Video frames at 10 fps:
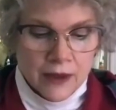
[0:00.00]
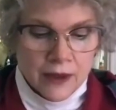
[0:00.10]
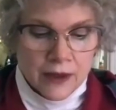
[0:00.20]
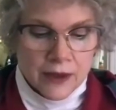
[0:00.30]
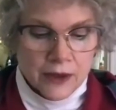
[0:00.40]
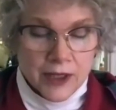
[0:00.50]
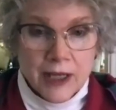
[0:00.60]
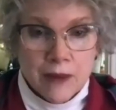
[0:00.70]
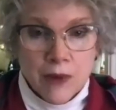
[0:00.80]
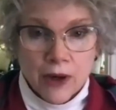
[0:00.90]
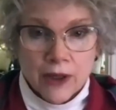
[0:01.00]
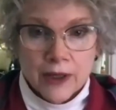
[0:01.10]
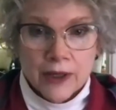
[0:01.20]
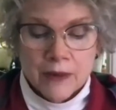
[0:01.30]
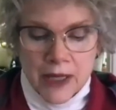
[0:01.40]
So Tamar
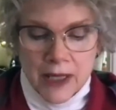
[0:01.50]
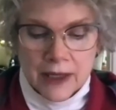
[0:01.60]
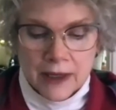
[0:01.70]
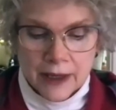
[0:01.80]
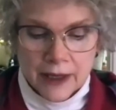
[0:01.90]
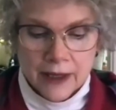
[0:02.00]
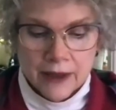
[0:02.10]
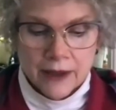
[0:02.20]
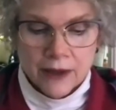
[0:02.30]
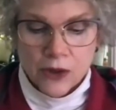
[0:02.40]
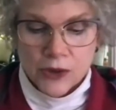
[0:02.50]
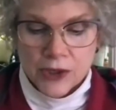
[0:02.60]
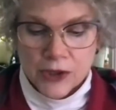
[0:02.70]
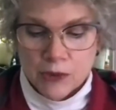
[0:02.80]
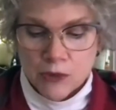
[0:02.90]
immediately goes
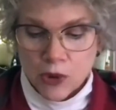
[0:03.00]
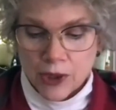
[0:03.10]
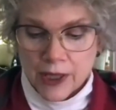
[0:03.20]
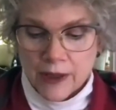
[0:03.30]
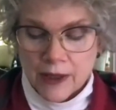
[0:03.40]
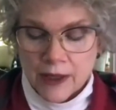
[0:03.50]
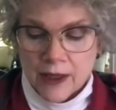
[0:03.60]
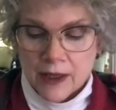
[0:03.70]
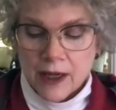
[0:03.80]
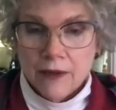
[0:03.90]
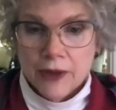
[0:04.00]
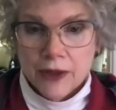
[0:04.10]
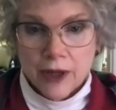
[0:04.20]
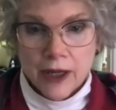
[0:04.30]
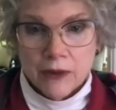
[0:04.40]
into mourning, covering
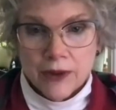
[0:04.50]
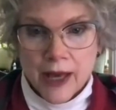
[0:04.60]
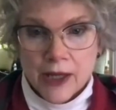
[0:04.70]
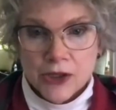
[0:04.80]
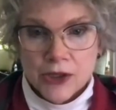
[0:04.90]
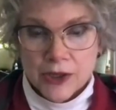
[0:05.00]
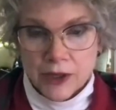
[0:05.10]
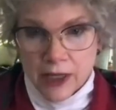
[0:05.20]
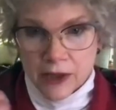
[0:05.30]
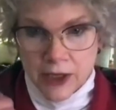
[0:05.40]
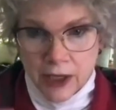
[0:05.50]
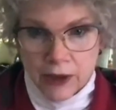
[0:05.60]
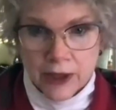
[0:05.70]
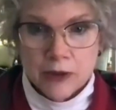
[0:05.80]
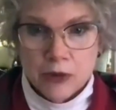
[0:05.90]
her head with ashes and
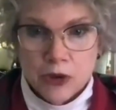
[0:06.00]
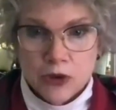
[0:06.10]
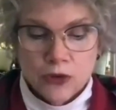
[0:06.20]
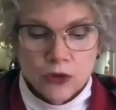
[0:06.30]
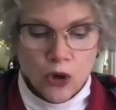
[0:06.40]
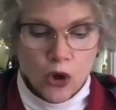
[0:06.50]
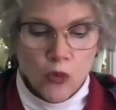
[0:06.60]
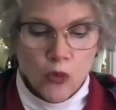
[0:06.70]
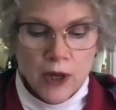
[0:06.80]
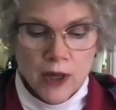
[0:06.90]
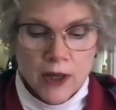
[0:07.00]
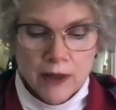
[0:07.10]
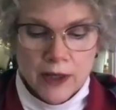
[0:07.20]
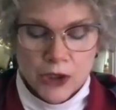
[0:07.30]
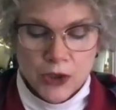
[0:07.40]
tearing the beautiful robe
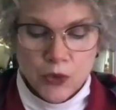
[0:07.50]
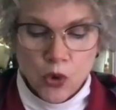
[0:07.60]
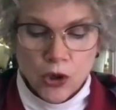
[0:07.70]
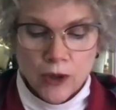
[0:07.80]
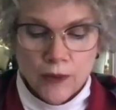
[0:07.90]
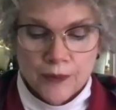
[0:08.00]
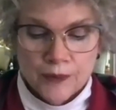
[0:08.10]
that she wore.